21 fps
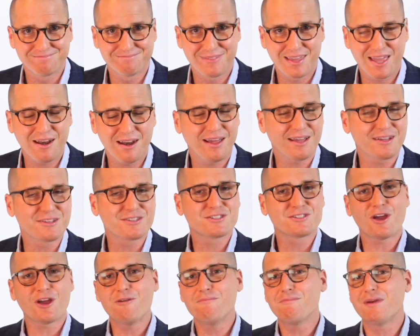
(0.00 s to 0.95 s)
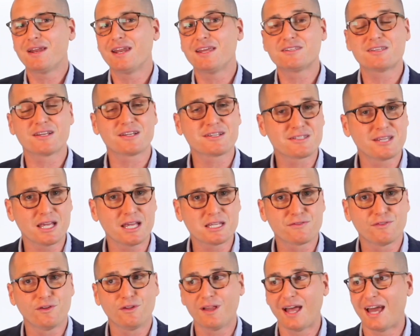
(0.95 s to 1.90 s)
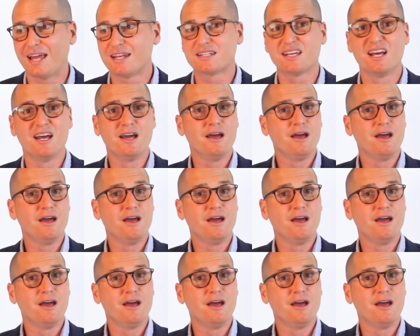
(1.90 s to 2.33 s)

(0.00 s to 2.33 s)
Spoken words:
You know, like so many successful and